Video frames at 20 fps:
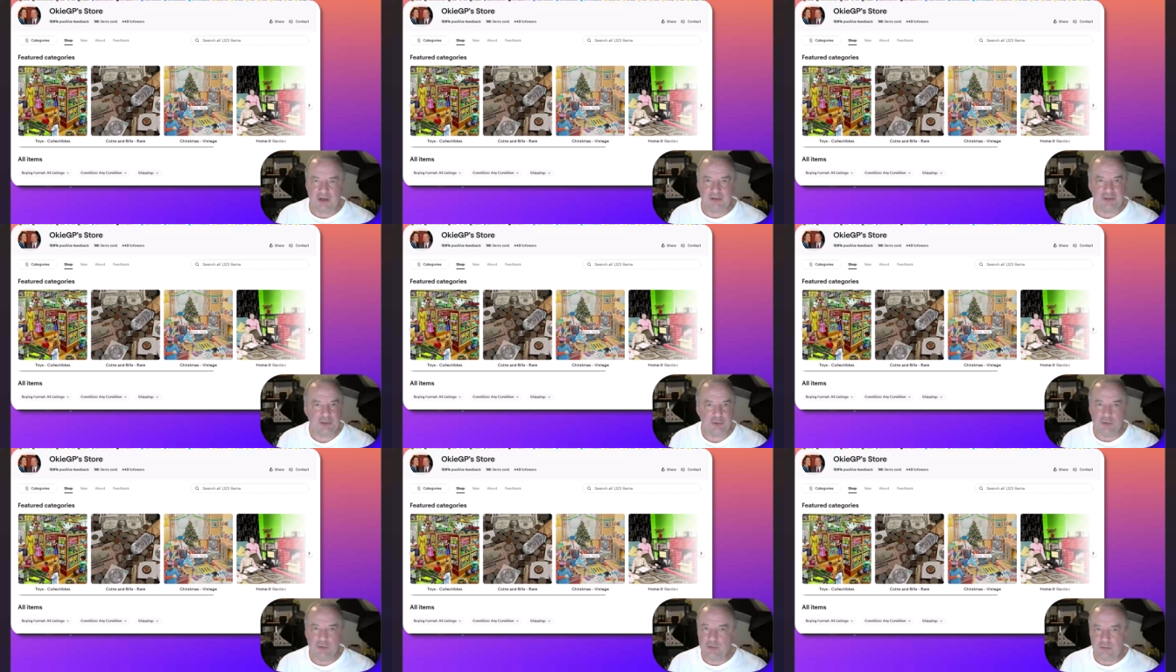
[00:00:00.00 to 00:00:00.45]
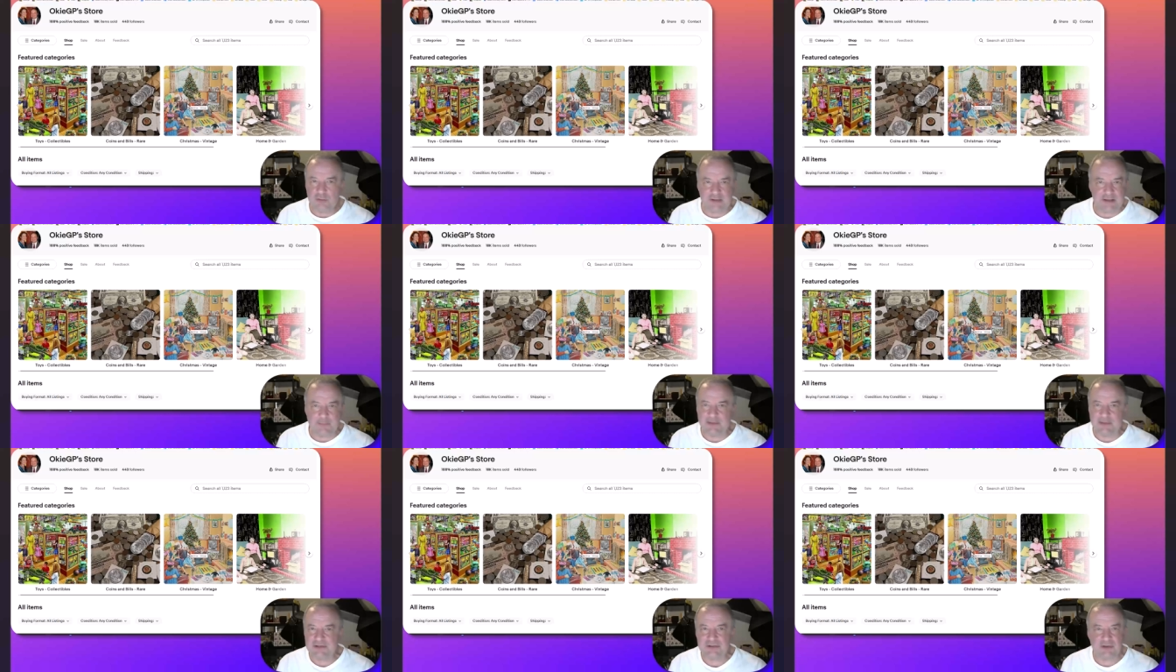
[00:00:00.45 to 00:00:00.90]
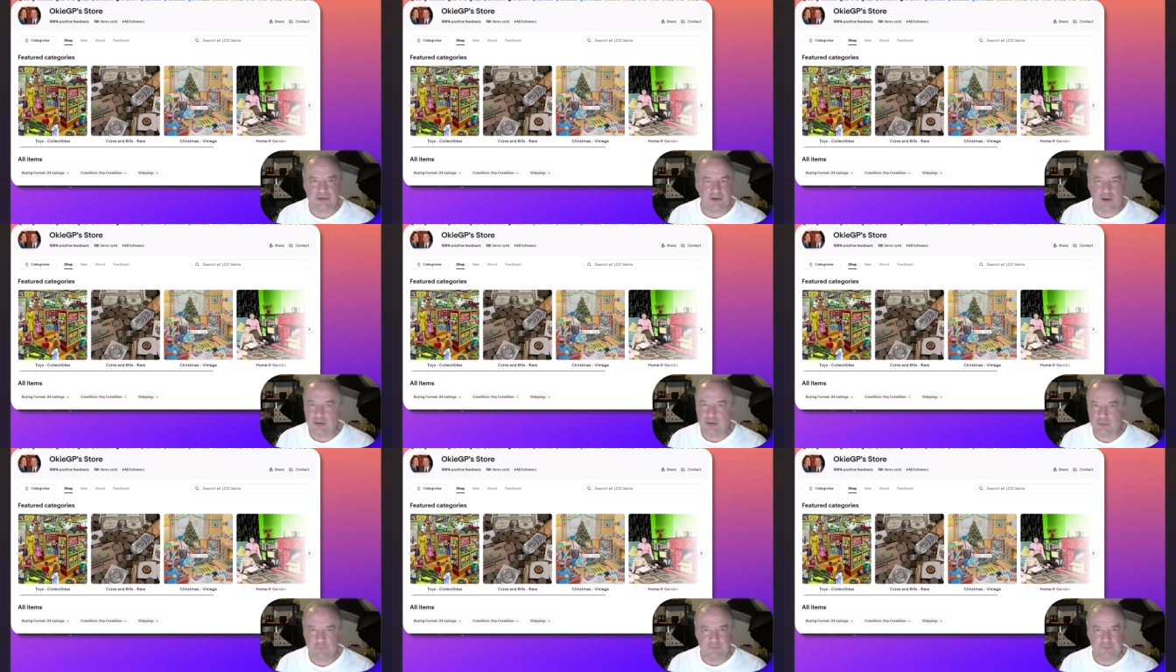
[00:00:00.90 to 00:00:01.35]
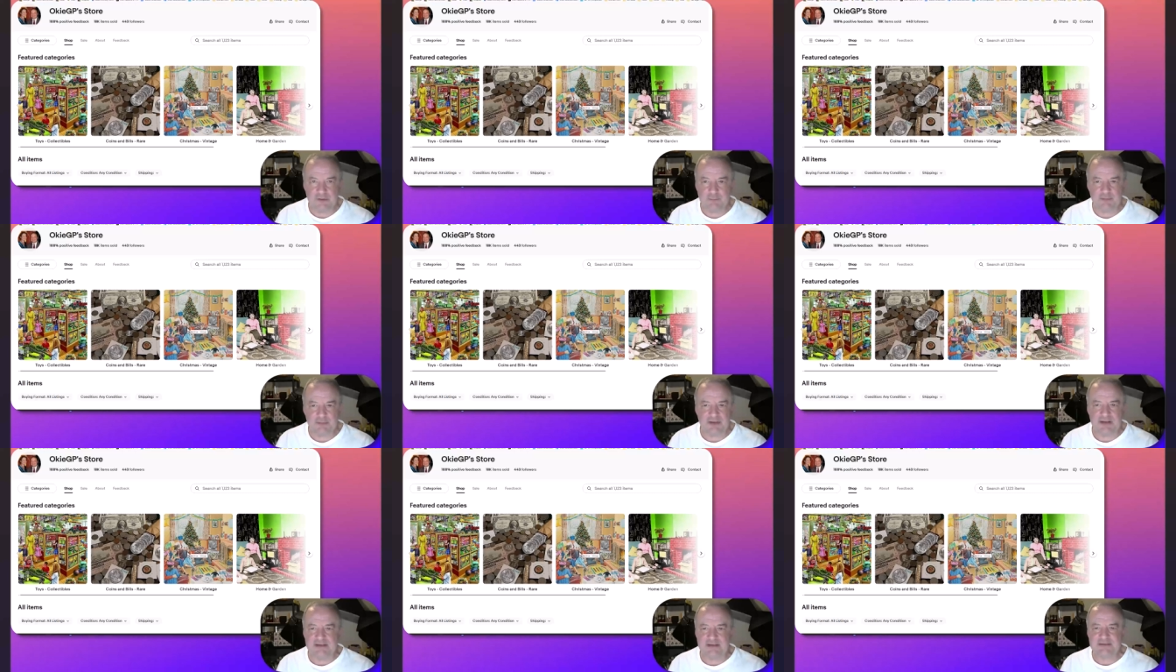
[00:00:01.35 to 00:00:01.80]
Google Image all over the
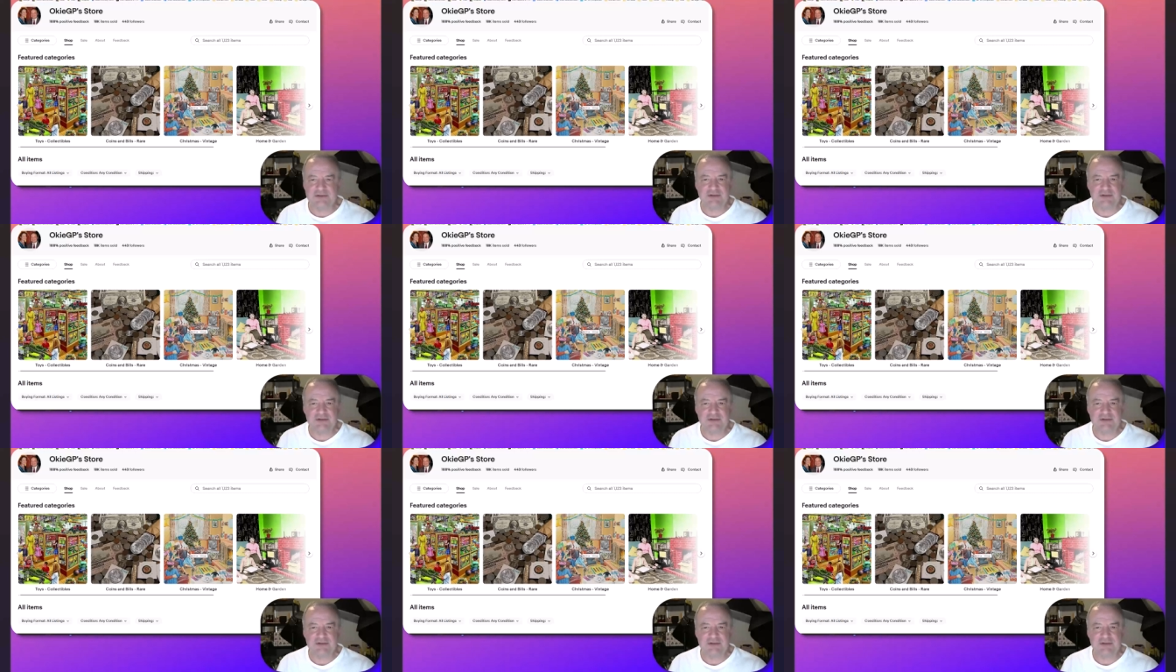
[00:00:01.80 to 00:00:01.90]
place.